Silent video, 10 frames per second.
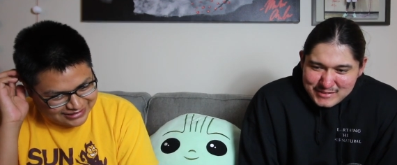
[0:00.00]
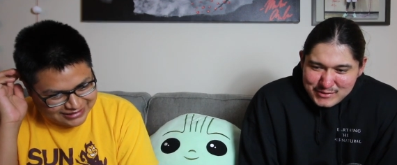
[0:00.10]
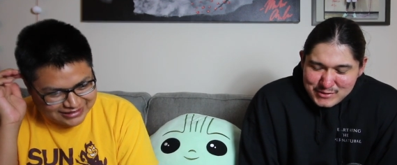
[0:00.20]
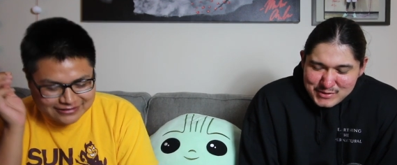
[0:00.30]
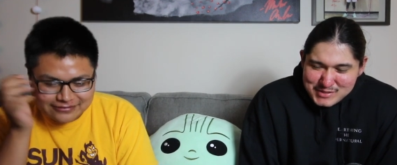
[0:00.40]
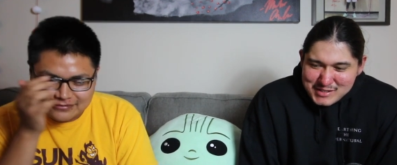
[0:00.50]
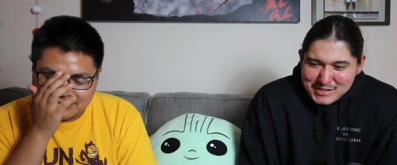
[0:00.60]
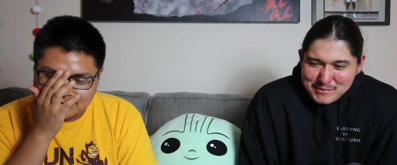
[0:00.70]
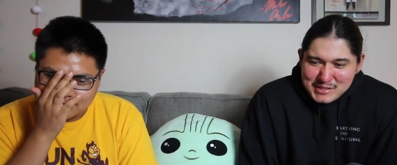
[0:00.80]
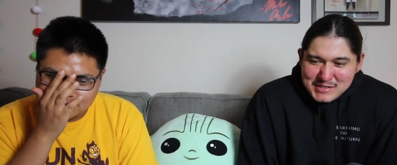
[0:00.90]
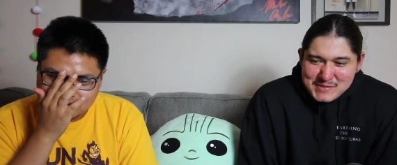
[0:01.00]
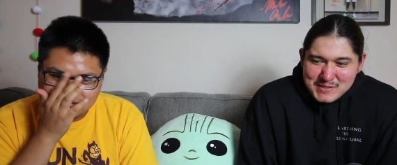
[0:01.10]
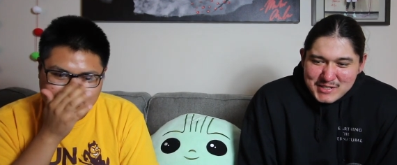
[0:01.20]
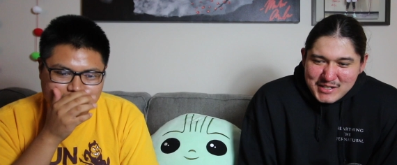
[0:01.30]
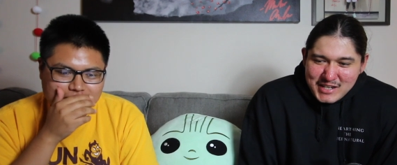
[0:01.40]
Speaker 1: we were talking about
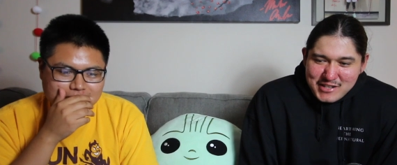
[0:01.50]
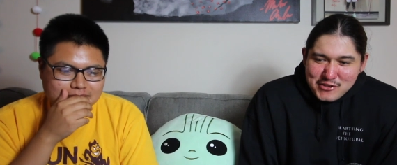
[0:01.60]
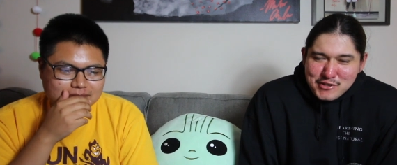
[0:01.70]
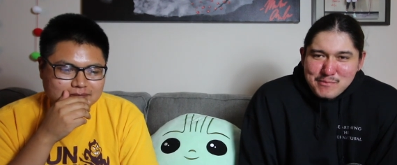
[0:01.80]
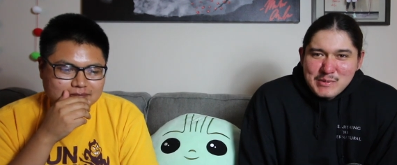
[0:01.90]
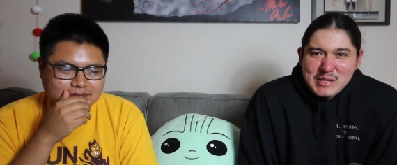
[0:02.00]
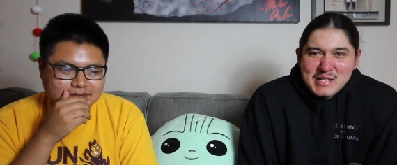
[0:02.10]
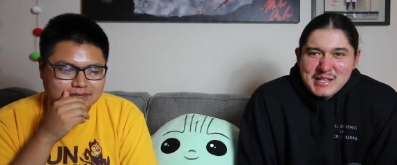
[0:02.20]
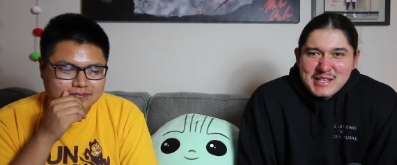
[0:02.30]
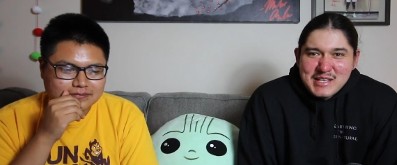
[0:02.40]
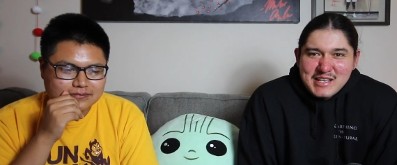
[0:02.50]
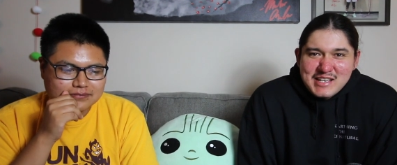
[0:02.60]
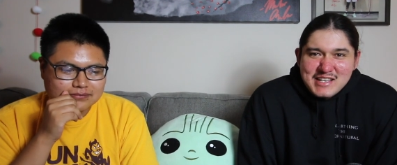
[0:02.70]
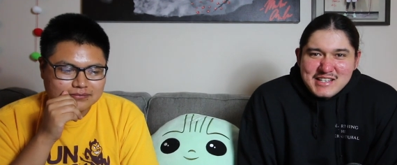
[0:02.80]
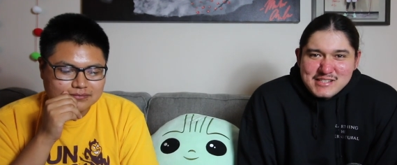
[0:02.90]
this earlier, how you could be
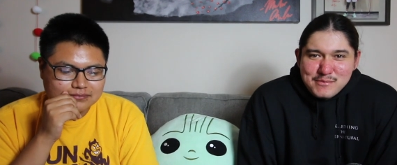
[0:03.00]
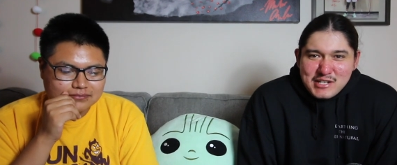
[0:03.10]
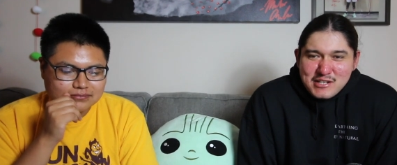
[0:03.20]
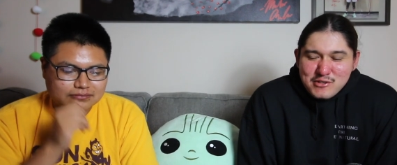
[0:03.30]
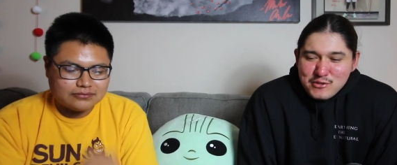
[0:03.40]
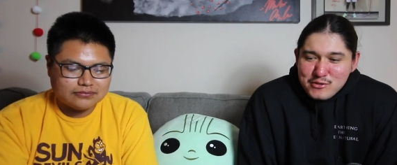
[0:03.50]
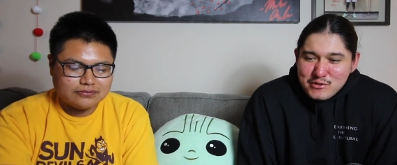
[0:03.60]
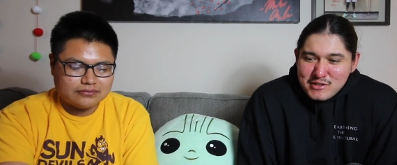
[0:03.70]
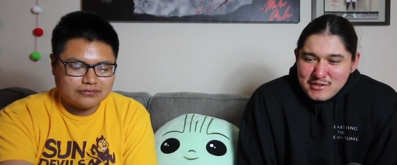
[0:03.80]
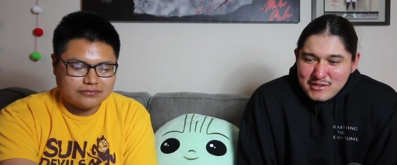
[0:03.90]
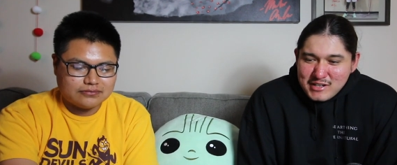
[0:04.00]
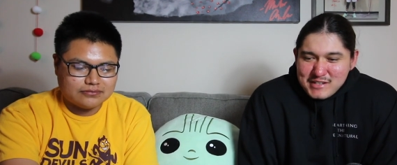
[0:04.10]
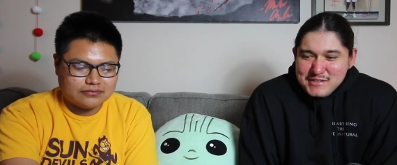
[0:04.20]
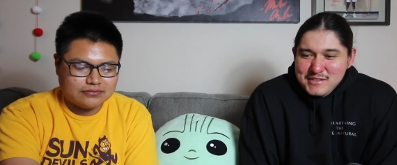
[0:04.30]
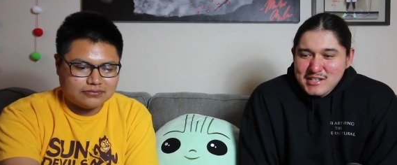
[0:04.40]
somebody who.
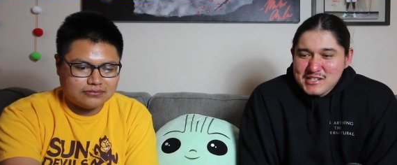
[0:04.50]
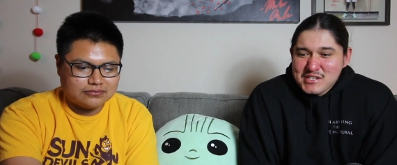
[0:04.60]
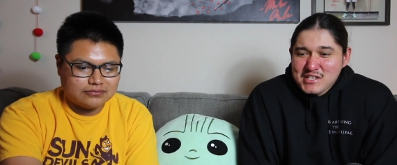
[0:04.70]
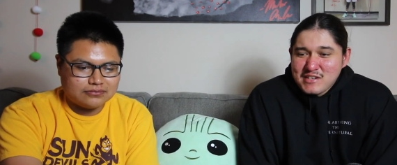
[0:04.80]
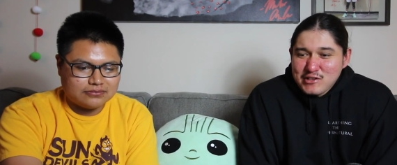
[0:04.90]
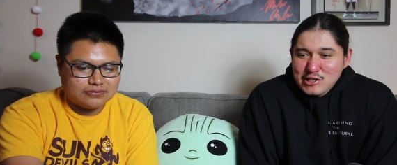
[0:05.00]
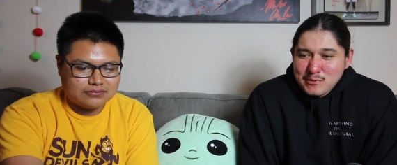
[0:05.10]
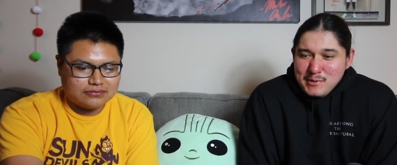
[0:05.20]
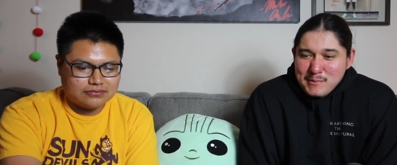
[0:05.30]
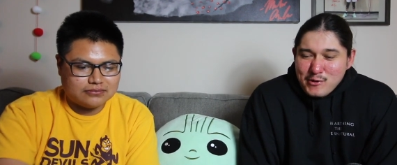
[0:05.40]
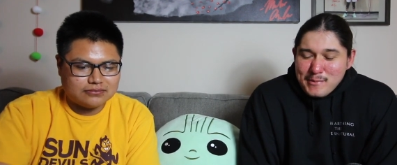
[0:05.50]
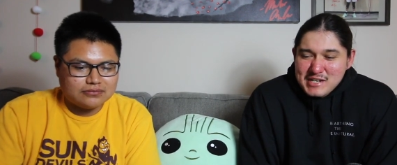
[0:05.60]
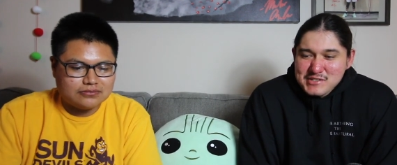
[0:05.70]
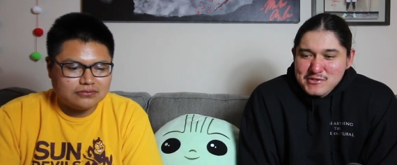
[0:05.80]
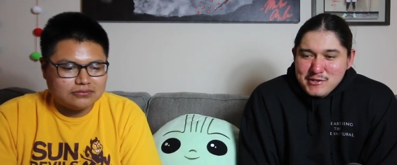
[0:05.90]
Okay, so let's just give a little bit more
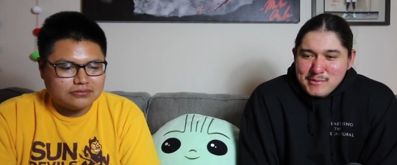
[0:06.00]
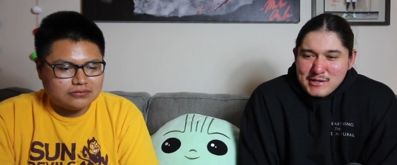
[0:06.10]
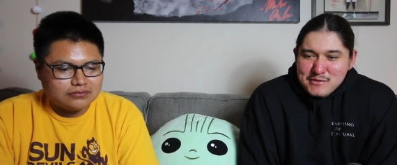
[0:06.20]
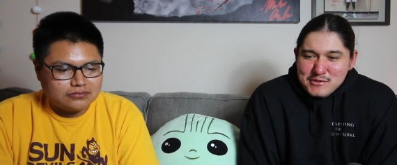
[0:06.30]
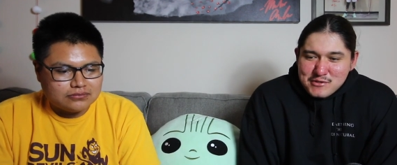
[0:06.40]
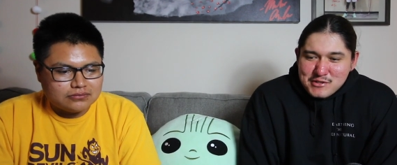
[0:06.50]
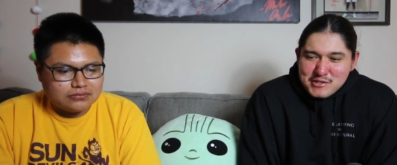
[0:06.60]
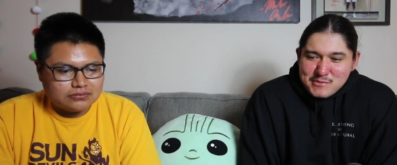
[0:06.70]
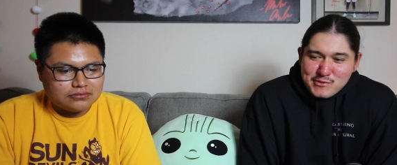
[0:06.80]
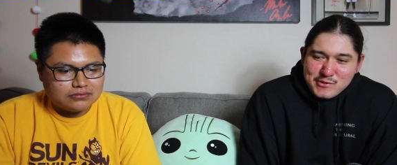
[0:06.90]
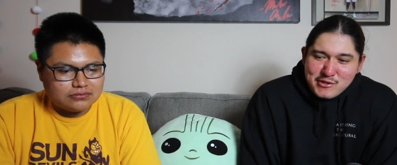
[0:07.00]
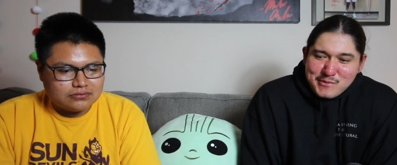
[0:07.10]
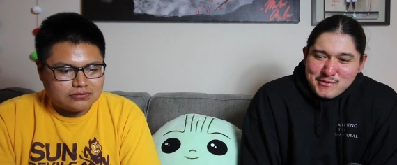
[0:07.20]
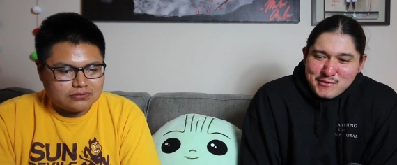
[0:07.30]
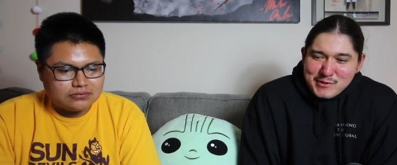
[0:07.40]
backstory about Shoni Schimmel real
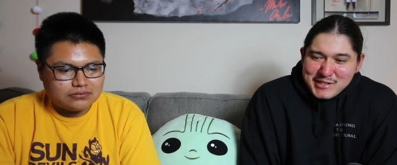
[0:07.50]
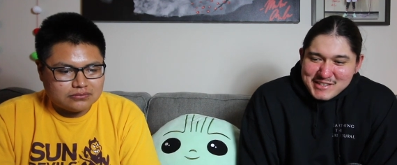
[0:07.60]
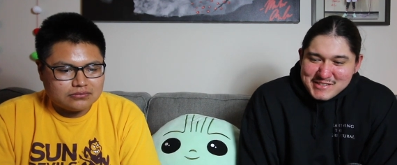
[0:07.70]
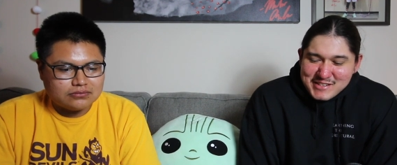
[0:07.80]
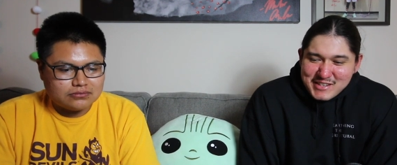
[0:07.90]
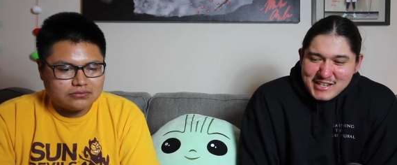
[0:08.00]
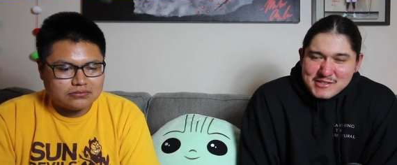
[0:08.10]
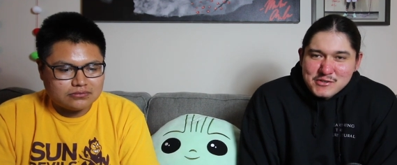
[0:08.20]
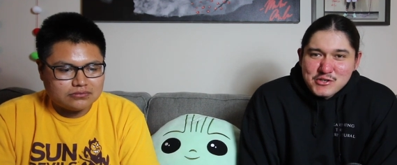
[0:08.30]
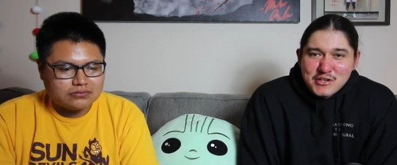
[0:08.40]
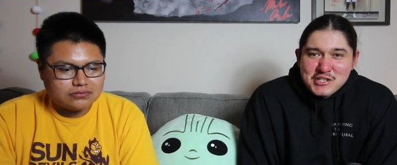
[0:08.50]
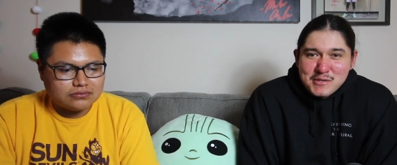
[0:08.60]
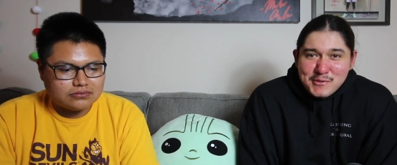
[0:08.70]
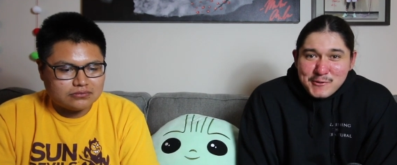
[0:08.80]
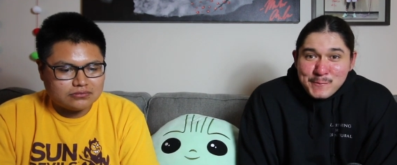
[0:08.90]
quick before we get into all that. So Shoni
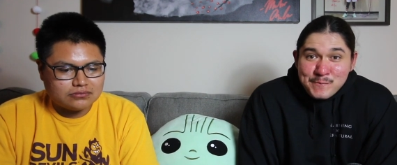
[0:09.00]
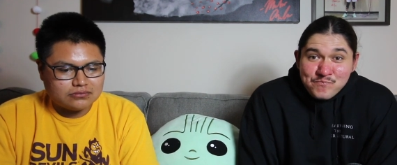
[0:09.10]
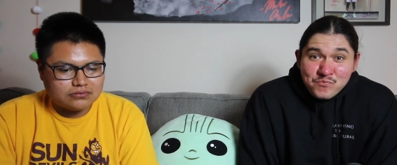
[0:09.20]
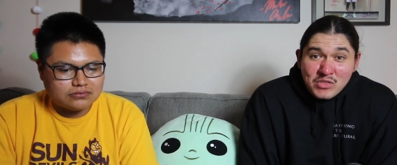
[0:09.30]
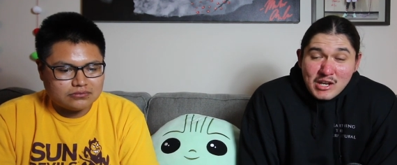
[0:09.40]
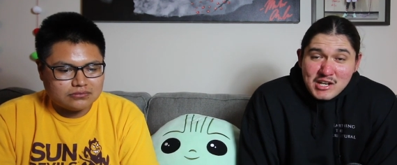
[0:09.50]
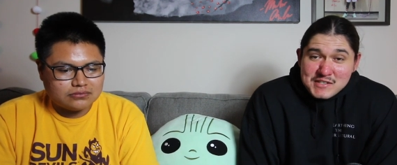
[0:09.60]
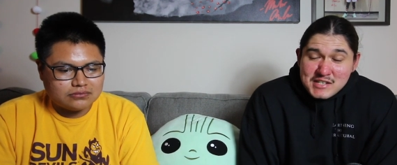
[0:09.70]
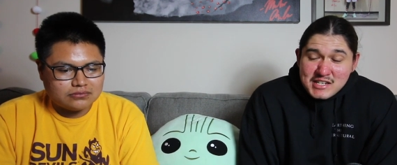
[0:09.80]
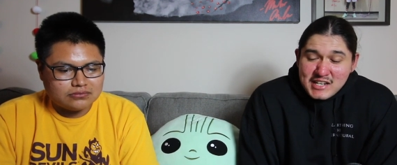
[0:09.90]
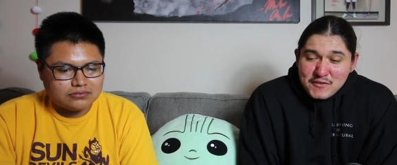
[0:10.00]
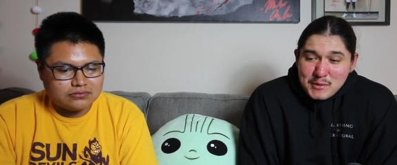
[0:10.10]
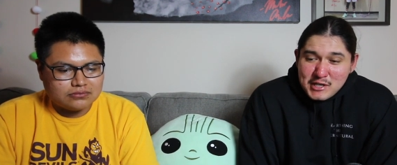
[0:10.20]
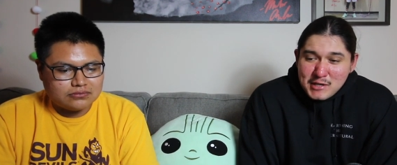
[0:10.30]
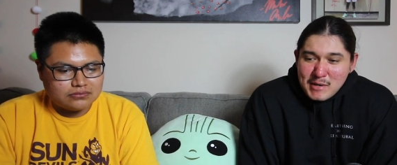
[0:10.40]
Schimmel is a
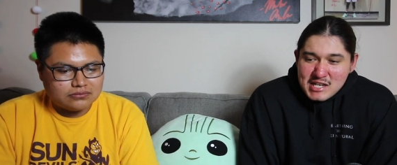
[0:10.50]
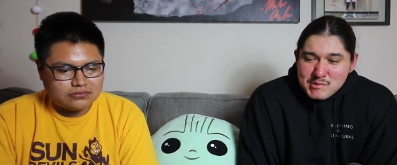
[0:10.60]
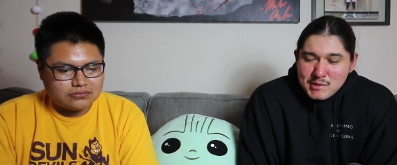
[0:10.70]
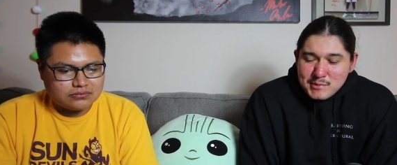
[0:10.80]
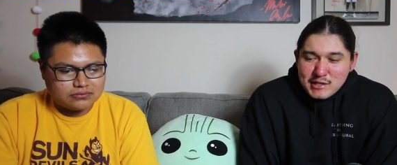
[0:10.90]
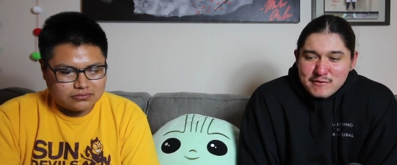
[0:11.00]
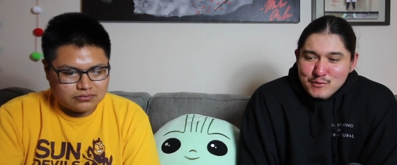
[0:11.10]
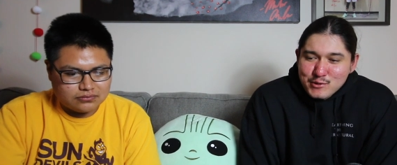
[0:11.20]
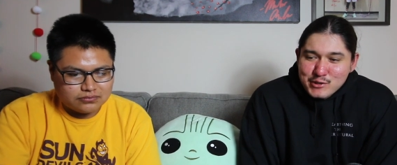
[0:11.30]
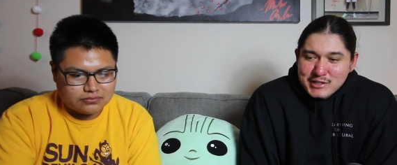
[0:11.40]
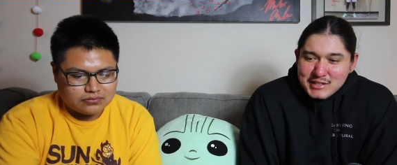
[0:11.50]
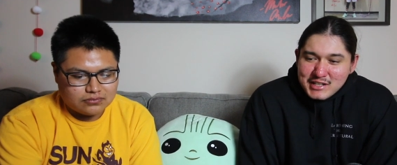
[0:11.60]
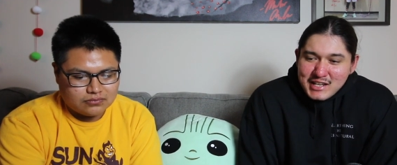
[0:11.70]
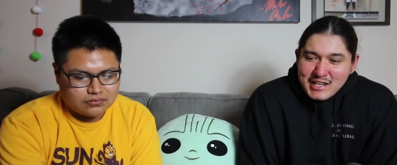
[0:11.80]
Native American basketball player from Oregon,